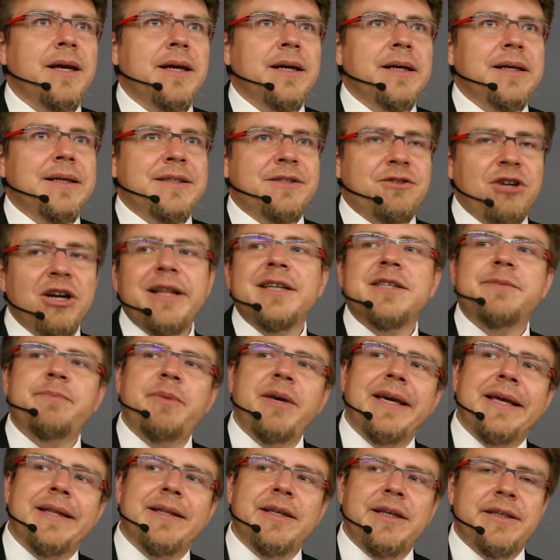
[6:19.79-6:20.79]
strictly
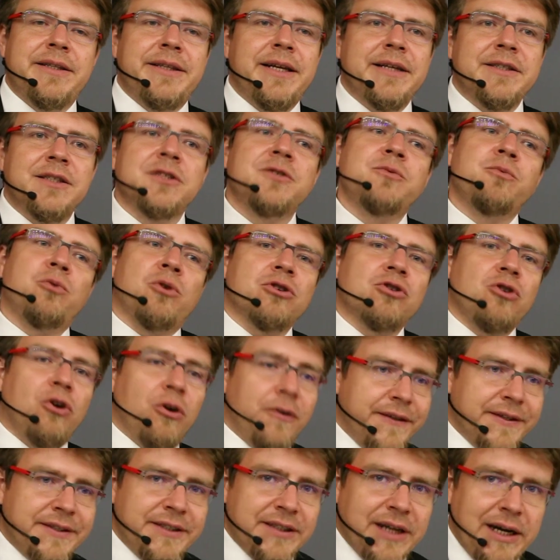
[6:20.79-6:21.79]
speaking, it doesn't work
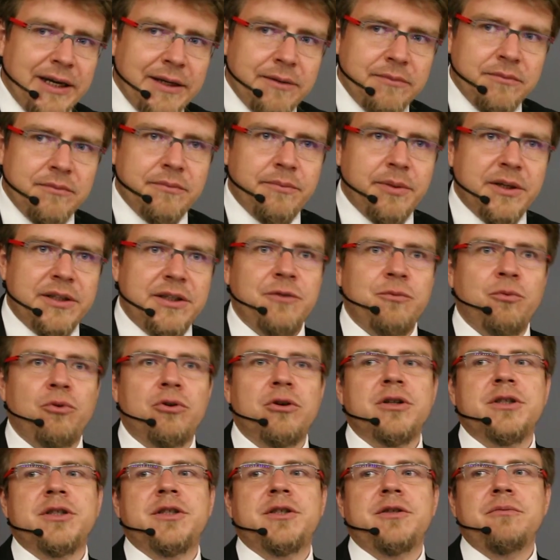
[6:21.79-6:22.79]
all the time, but it
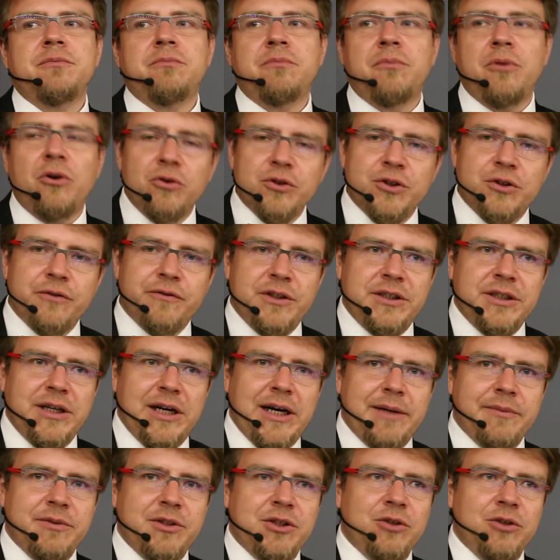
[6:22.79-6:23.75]
works most of the time.